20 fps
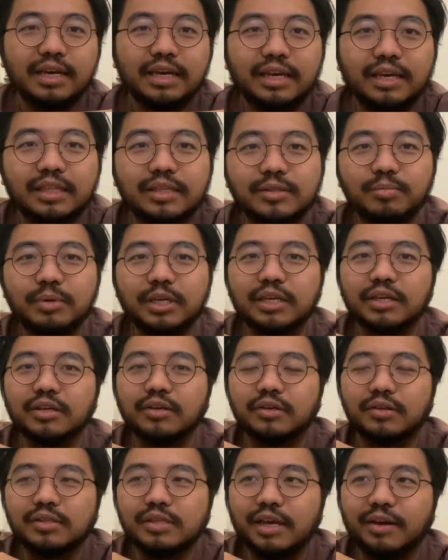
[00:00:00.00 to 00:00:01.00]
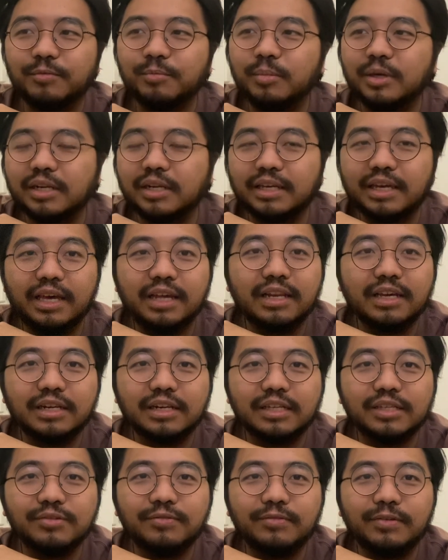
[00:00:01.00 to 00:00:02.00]
it's because I've been getting
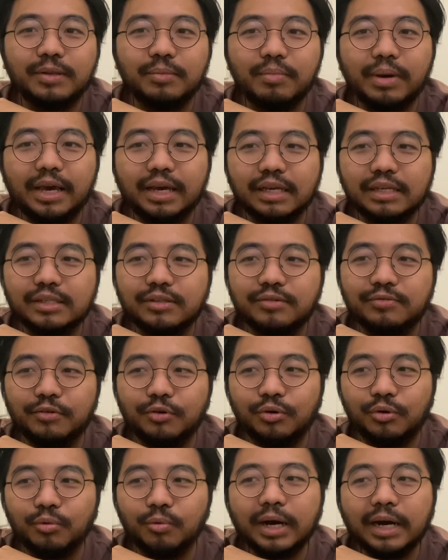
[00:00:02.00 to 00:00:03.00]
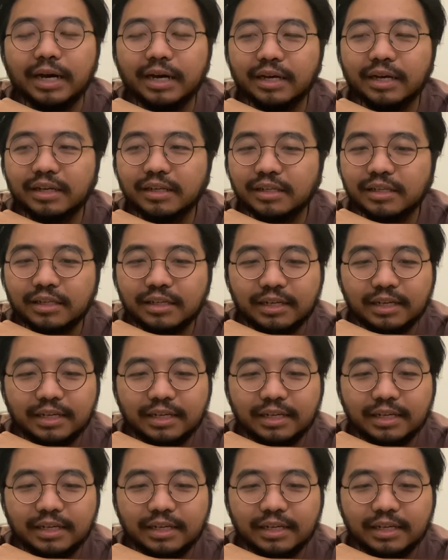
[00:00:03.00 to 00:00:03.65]
these feedbacks for a while